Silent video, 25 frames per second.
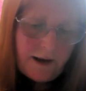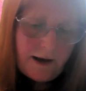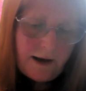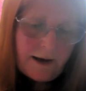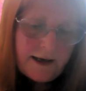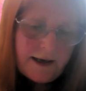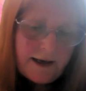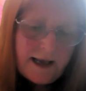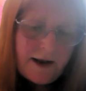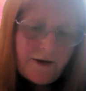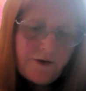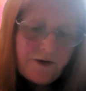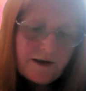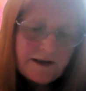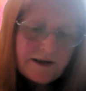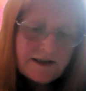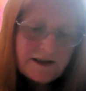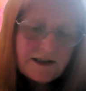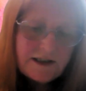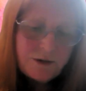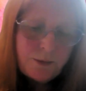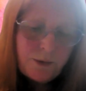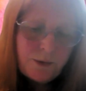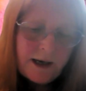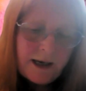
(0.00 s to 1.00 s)
and again,
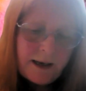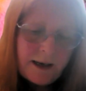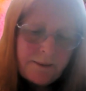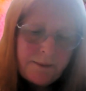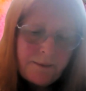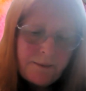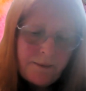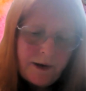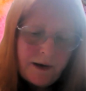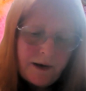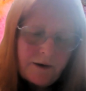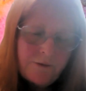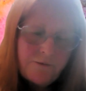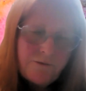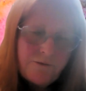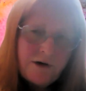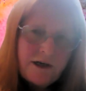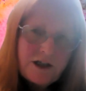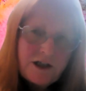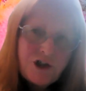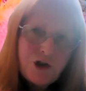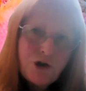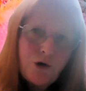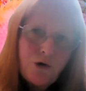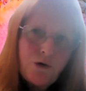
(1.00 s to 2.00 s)
this is where
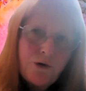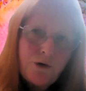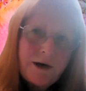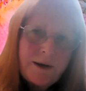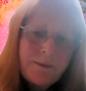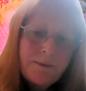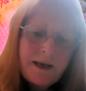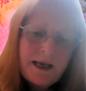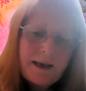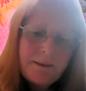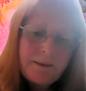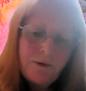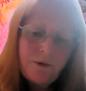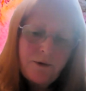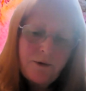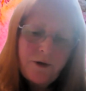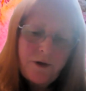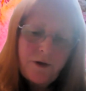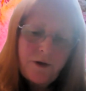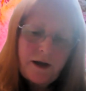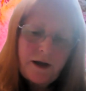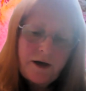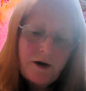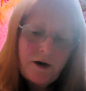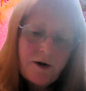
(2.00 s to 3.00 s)
reassuring people
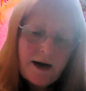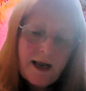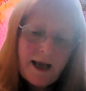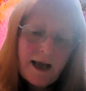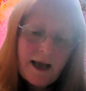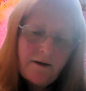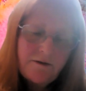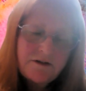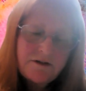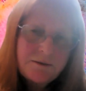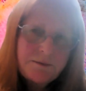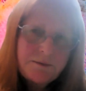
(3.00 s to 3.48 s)
that they don't have